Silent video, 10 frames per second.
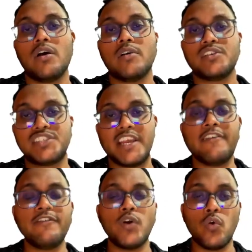
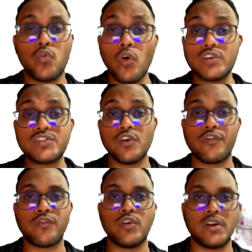chef who cooks your
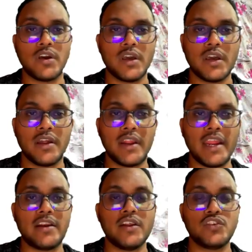food,
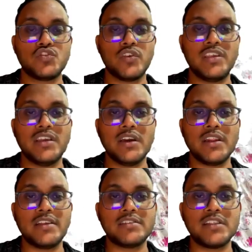right? So here
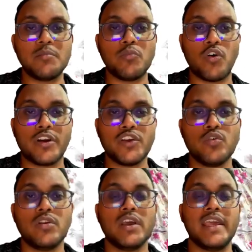is the
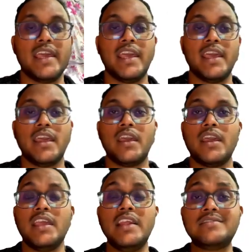module.
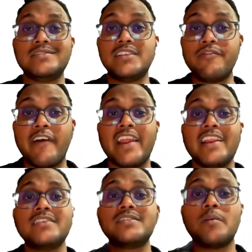It's
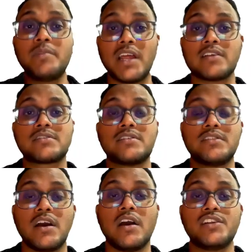defining some task.
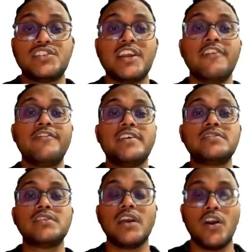The chef
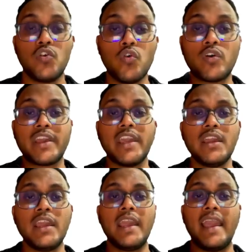is cooking
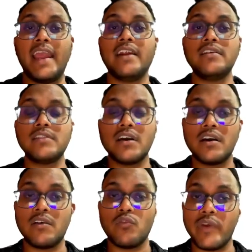and
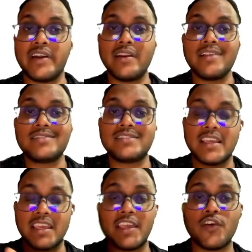the waiter is
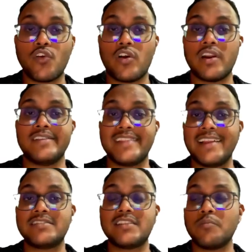taking your order.
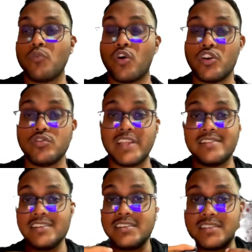That's the module, that's
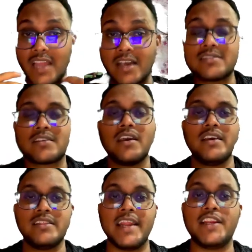the task
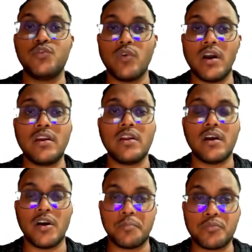that you are
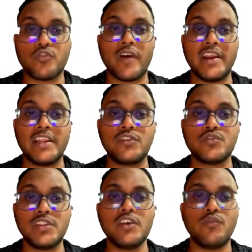providing to
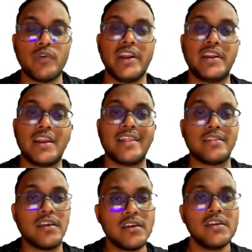the waiter and
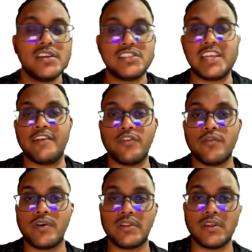the chef
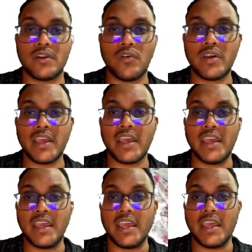over there. Okay,
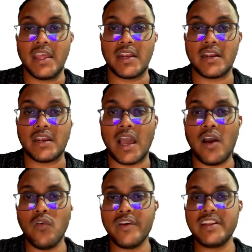
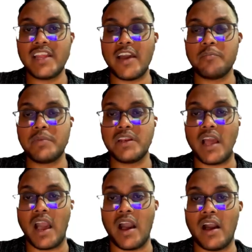now it have been
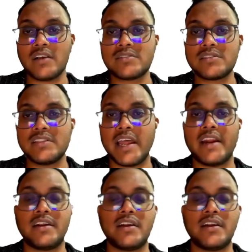asked that